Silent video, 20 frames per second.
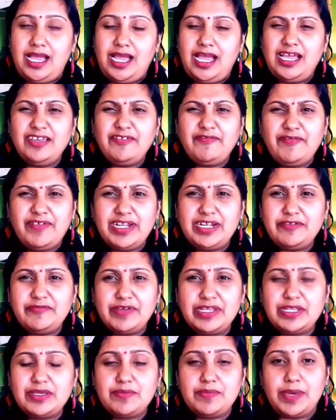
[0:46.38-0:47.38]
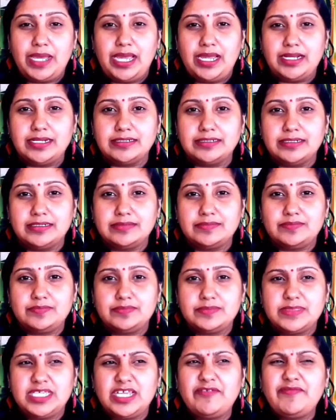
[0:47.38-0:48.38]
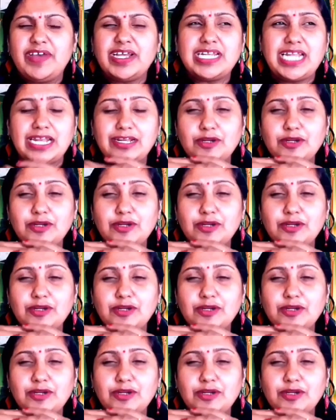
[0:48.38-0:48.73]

I felt very bad. In fact,